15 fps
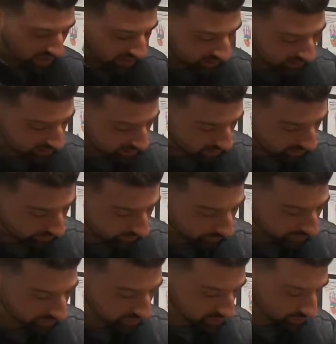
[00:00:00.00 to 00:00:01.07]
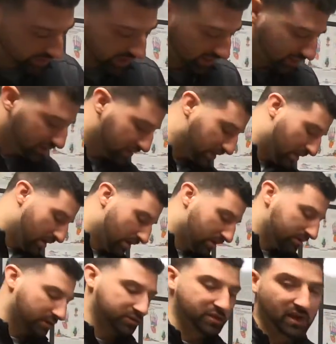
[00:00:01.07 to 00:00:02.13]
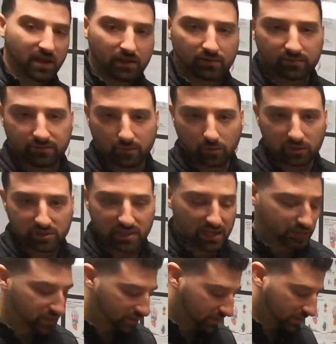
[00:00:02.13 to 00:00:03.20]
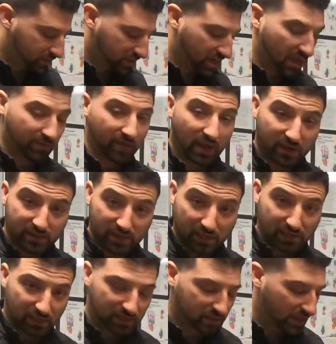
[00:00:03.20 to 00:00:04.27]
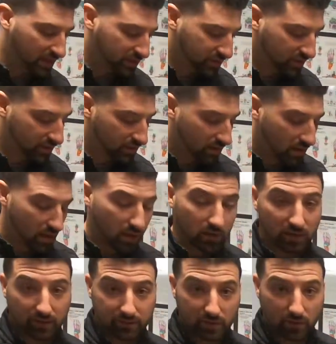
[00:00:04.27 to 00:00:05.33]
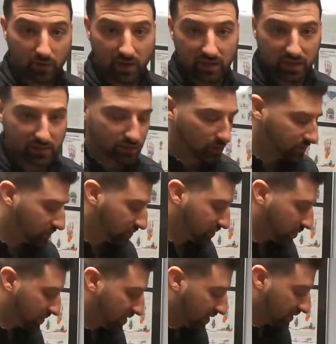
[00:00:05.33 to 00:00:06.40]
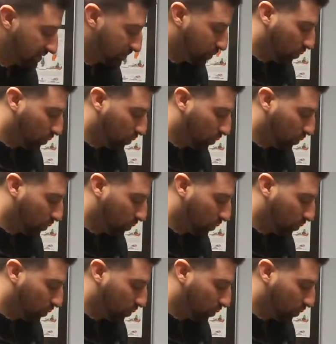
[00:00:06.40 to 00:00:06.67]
bent, fully straightened. Does she have full extension? Does she have excess extension left to right? That's also something that's